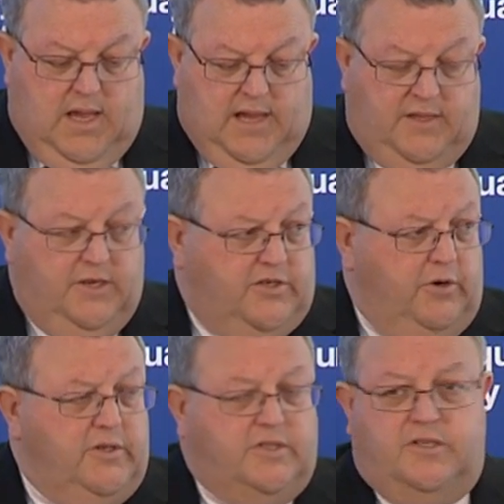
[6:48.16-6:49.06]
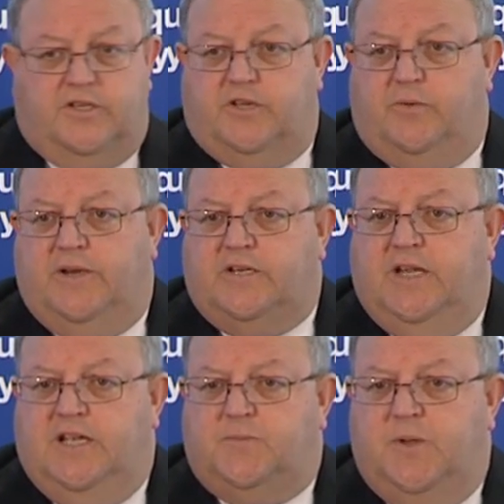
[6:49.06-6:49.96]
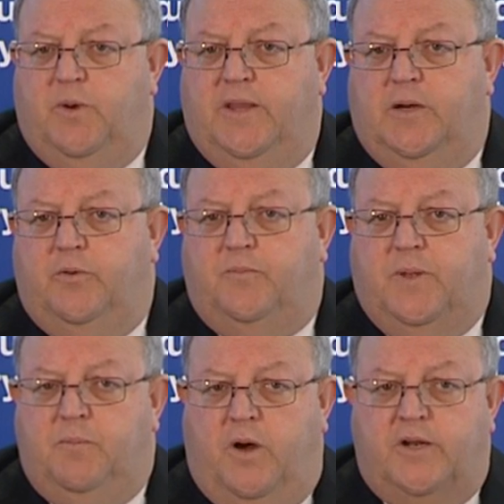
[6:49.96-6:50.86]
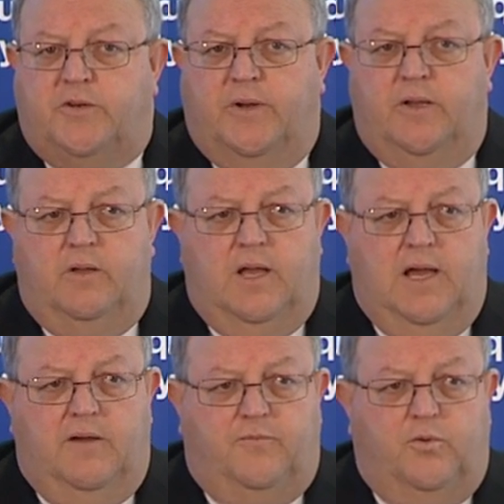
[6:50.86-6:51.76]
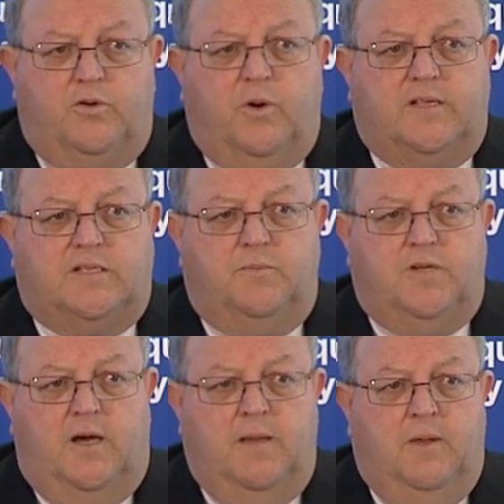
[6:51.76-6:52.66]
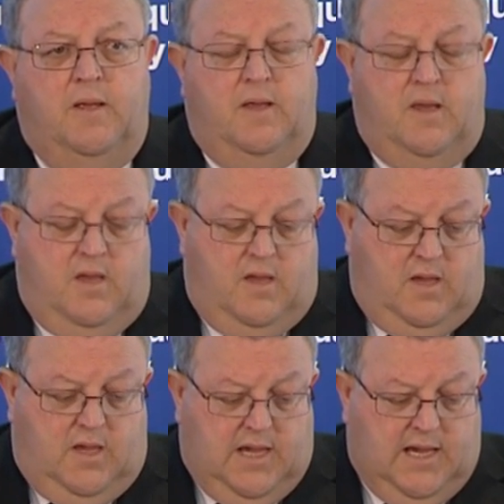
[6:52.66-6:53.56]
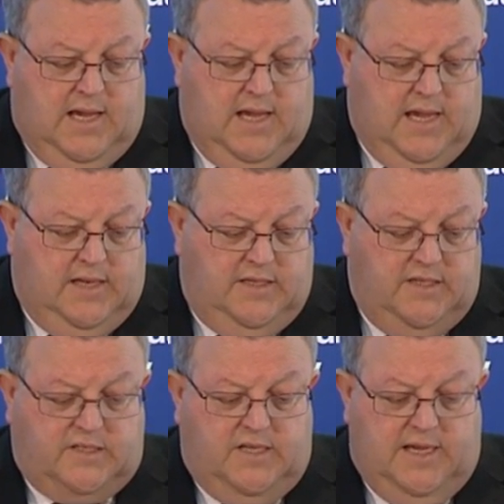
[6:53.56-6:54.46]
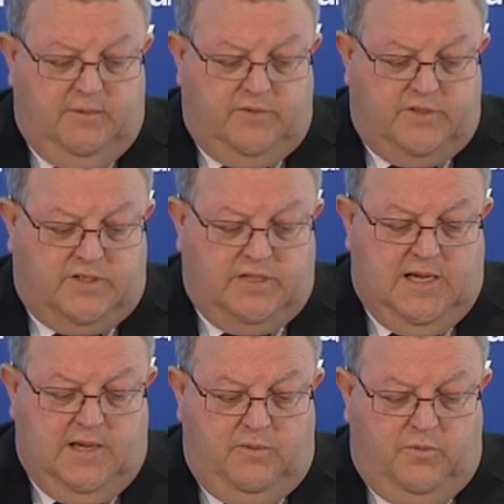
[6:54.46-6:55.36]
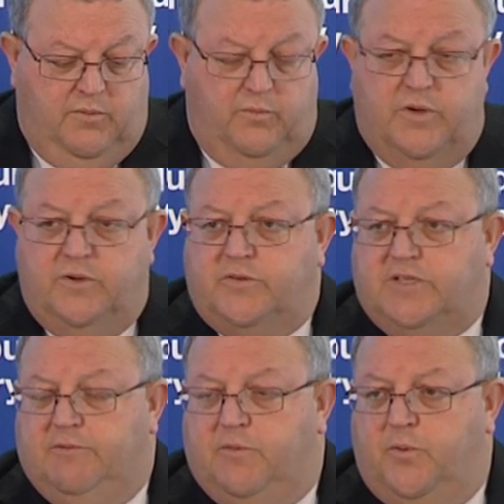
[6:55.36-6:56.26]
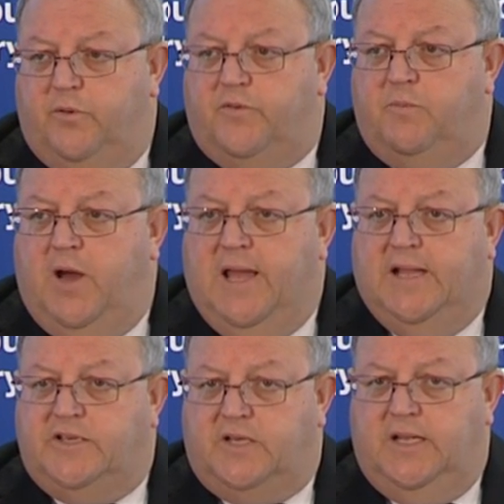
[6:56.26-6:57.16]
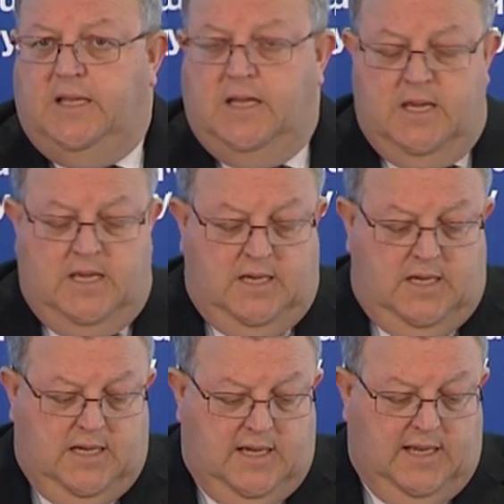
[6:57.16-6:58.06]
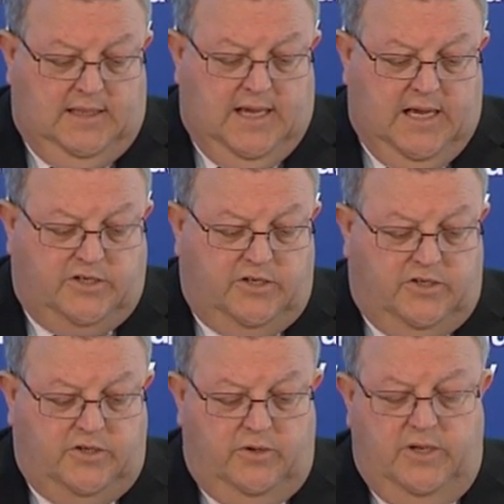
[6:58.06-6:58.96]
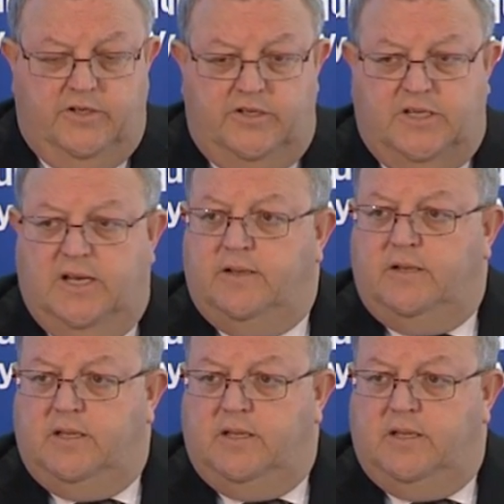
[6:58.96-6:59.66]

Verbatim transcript: Uh, the insurance situation has been one that we've been monitoring uh, for quite some time. Uh, and yesterday it was, uh, we, we, received a report from IAG, uh, a large insurer in New Zealand,